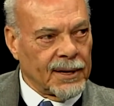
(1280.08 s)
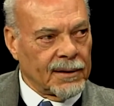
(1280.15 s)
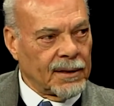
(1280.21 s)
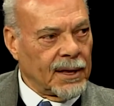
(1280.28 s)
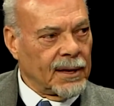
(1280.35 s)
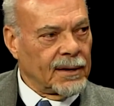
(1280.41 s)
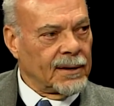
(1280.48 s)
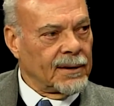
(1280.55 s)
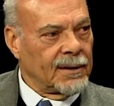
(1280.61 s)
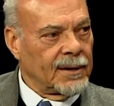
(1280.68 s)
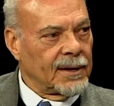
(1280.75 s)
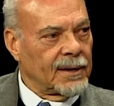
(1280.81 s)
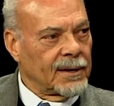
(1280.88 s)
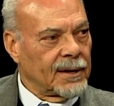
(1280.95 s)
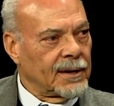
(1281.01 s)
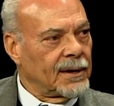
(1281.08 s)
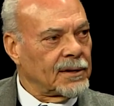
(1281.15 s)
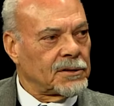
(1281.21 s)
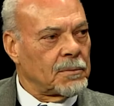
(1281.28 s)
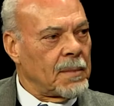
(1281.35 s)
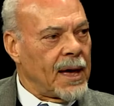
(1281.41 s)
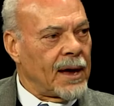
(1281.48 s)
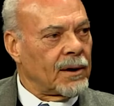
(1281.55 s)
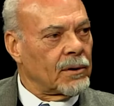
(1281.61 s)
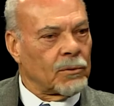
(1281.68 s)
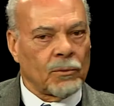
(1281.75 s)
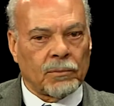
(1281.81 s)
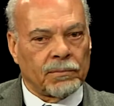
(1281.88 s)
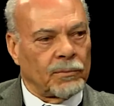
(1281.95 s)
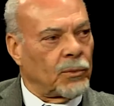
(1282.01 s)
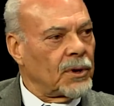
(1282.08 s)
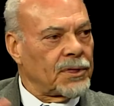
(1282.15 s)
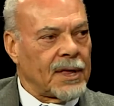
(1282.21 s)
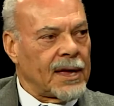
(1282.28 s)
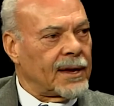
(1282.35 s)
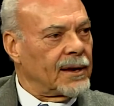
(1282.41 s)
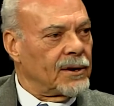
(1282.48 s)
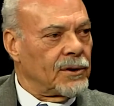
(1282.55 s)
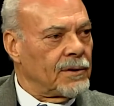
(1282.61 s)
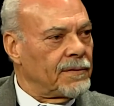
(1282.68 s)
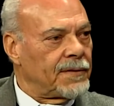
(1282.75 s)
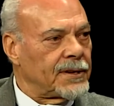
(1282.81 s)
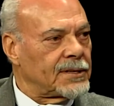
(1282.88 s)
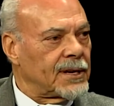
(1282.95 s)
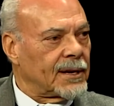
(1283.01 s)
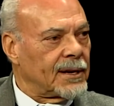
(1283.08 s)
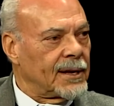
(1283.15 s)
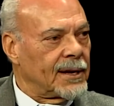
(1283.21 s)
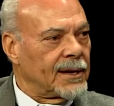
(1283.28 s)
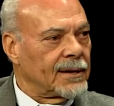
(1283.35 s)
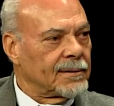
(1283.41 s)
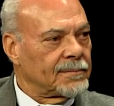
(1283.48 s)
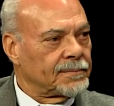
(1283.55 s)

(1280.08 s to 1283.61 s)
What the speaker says: then it doesn't matter what they can do physically.